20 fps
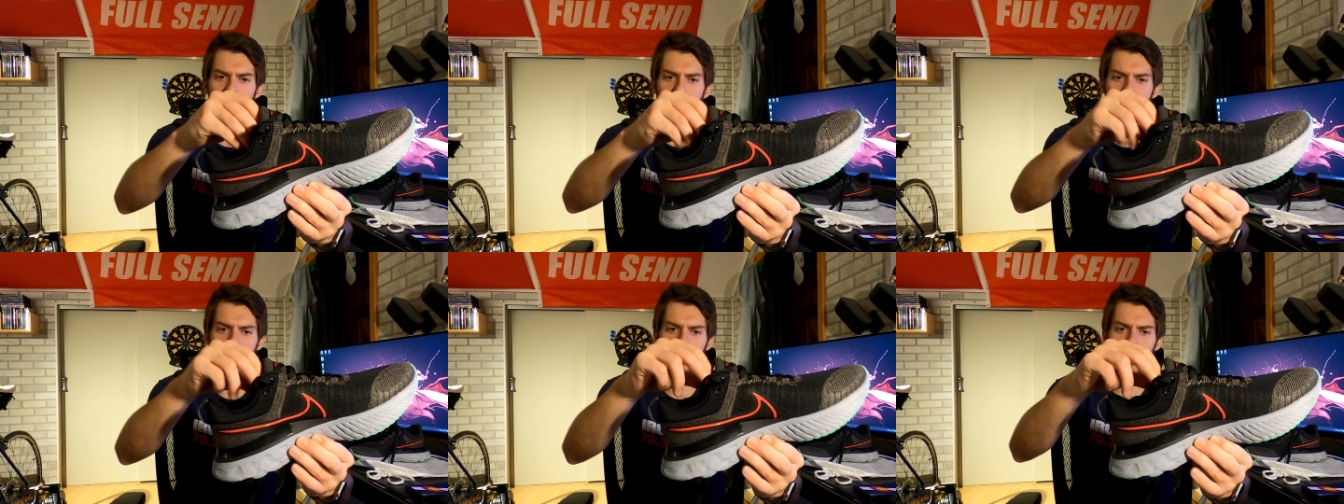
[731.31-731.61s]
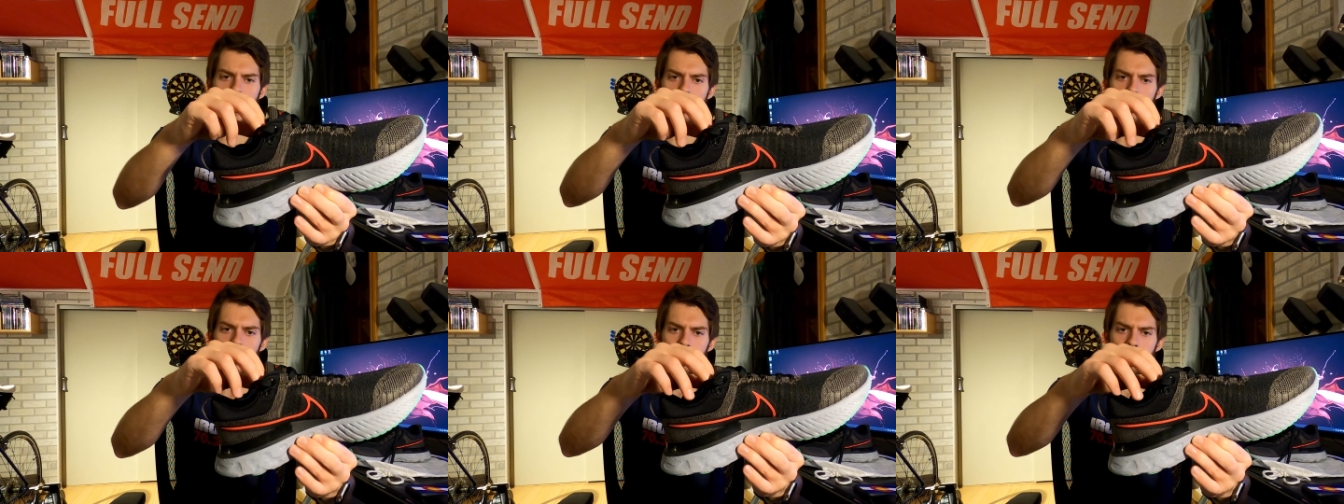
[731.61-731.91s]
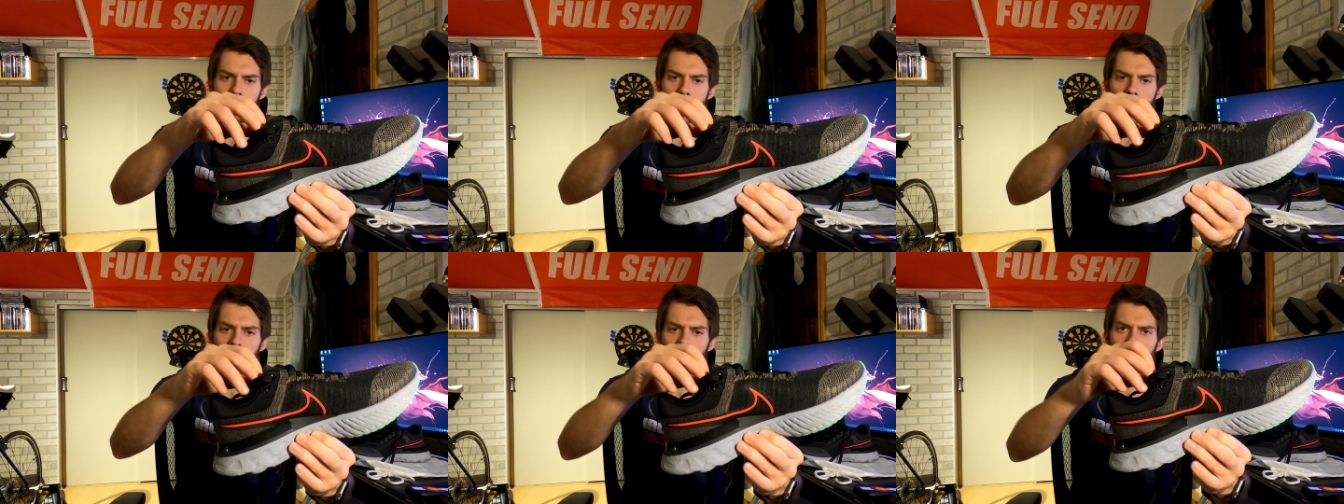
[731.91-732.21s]
basically have a
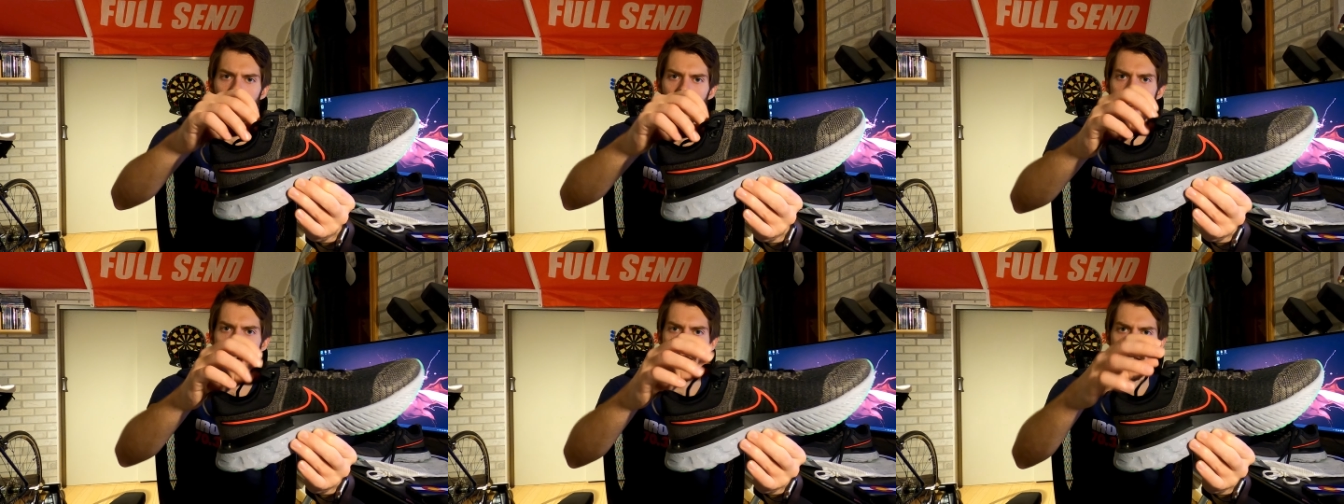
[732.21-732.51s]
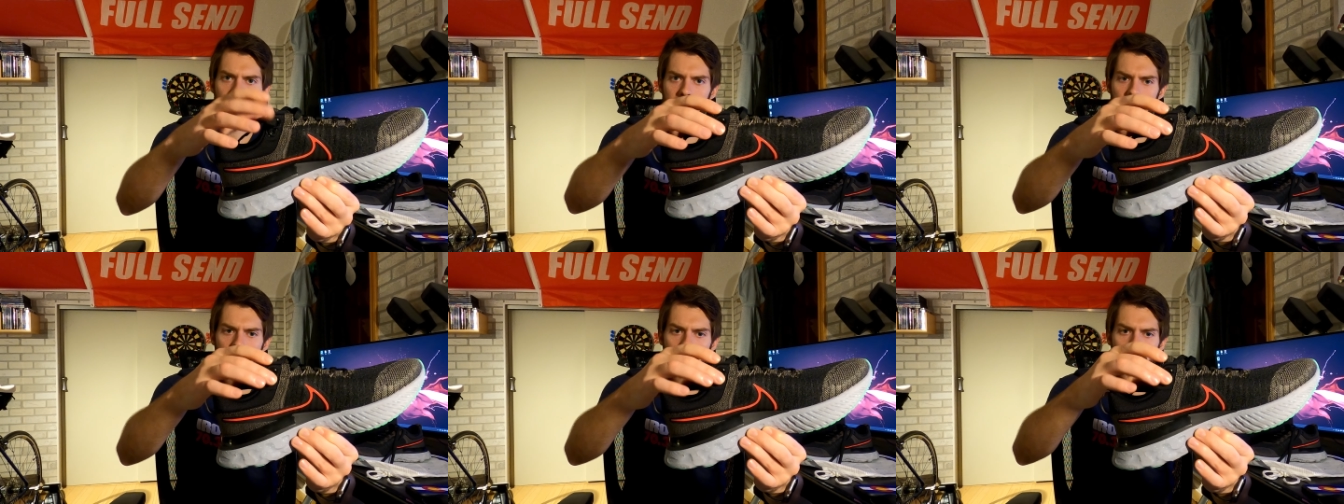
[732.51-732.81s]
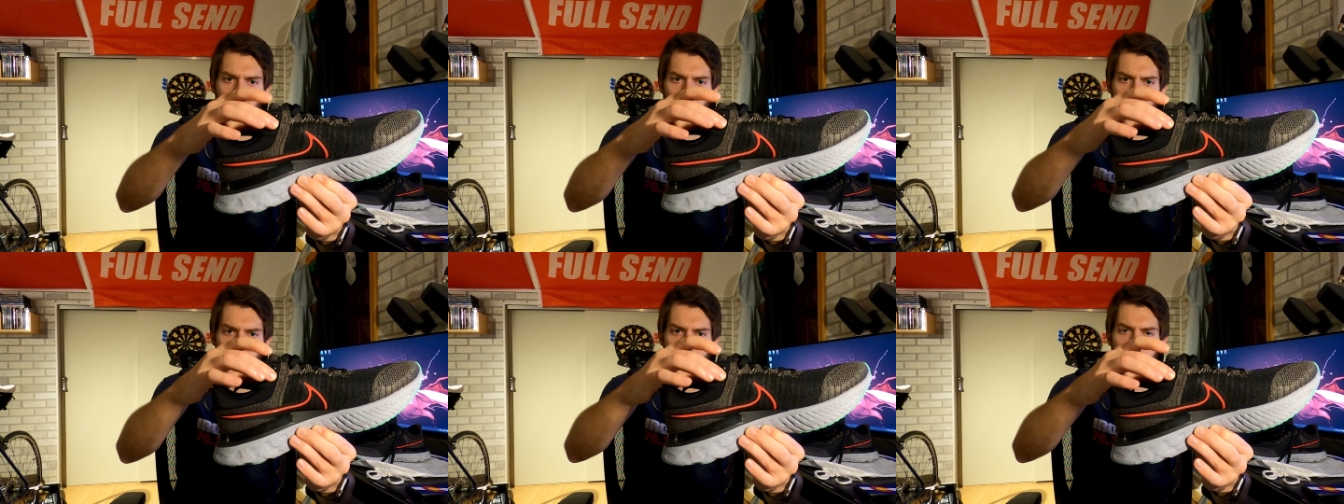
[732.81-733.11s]
better
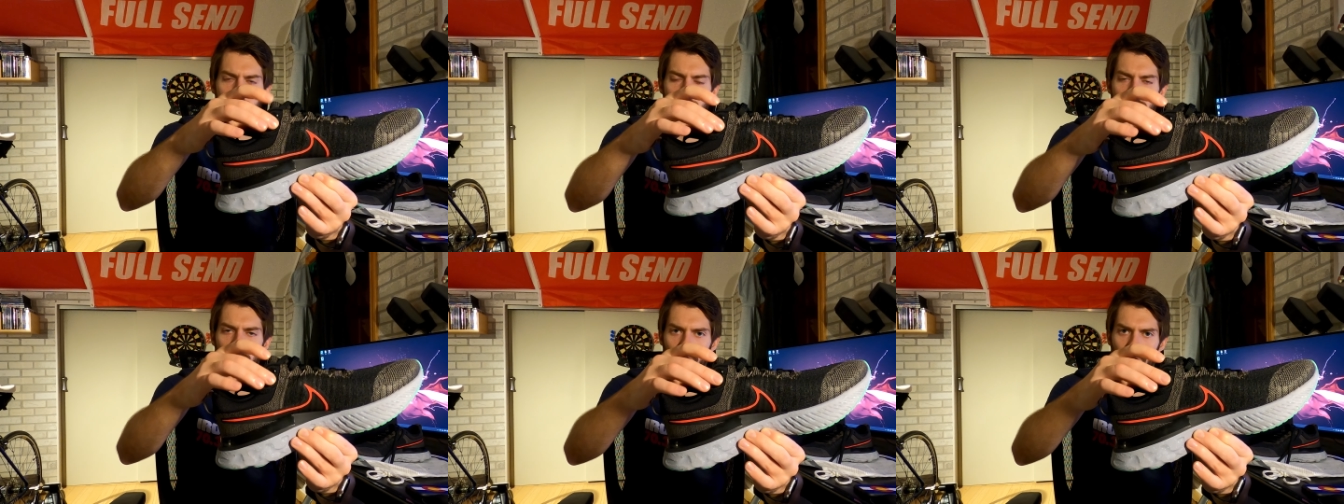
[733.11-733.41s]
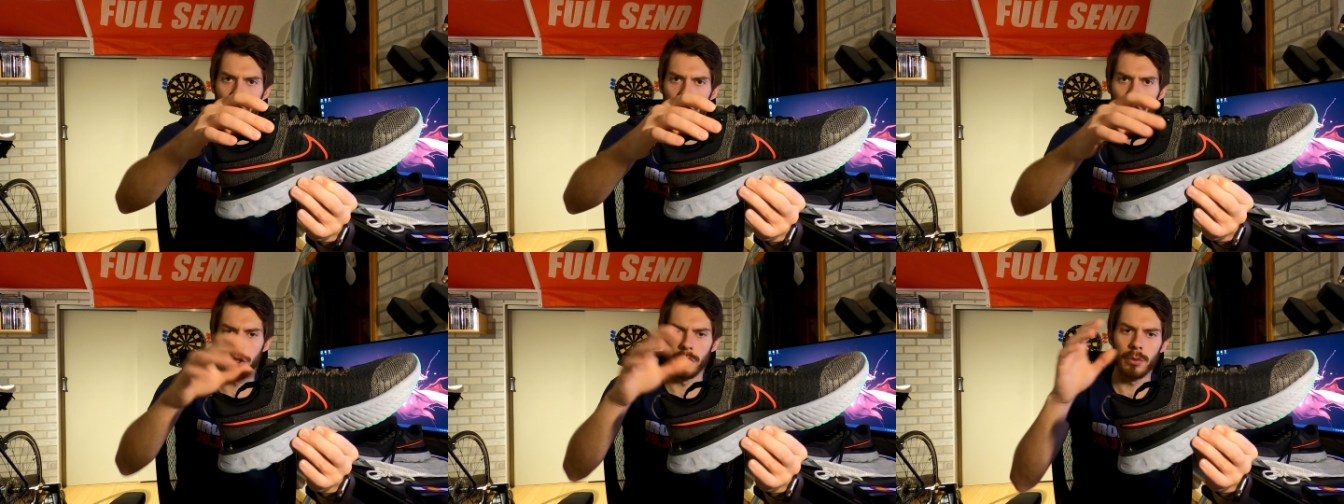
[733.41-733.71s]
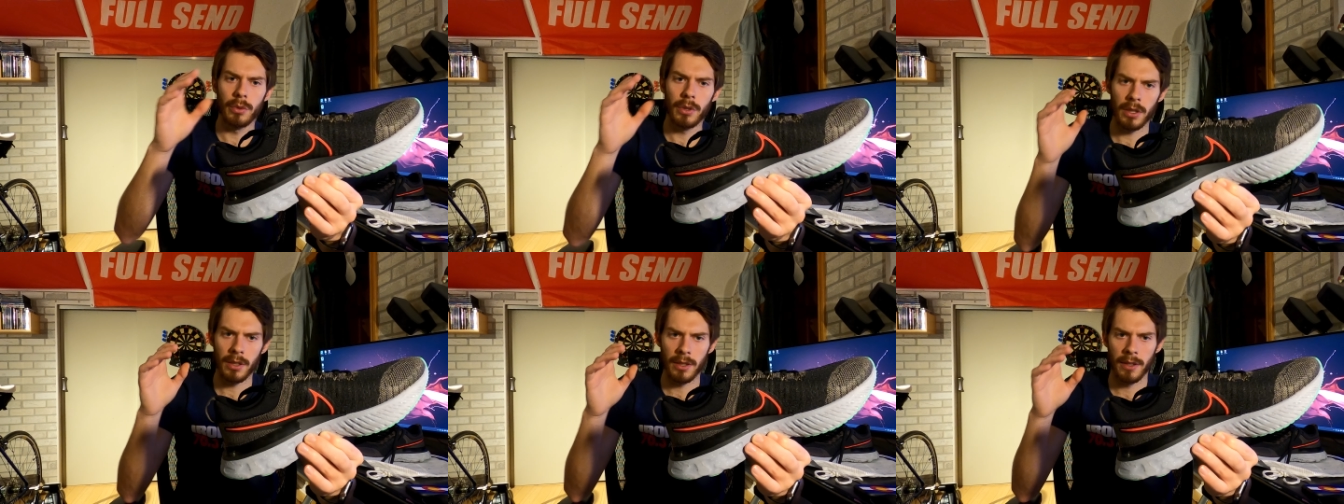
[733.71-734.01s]
lockdown in this
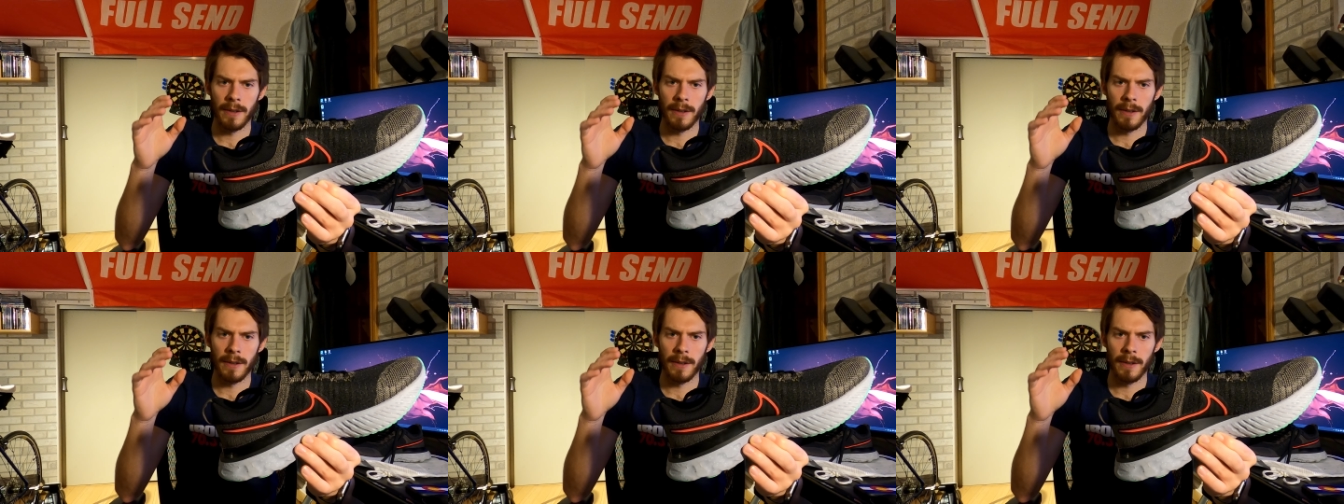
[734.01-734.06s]
shoe,